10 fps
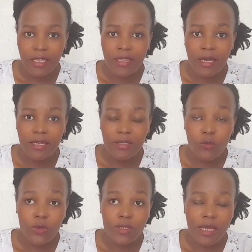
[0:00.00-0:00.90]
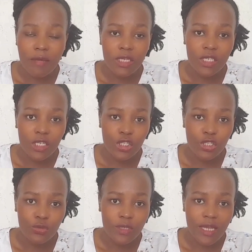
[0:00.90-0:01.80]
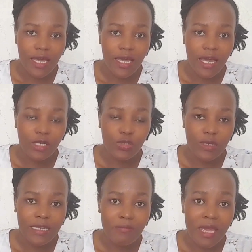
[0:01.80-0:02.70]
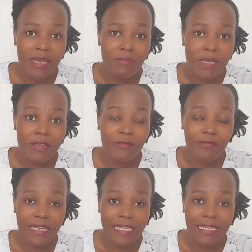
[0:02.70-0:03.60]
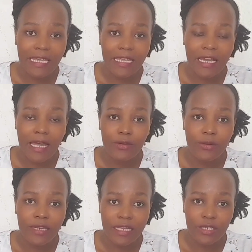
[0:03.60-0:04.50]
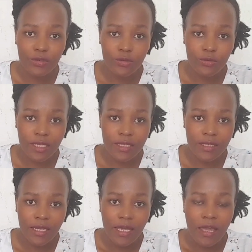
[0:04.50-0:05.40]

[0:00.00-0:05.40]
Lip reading: That was a major issue that actually made me feel like I don't need to do this.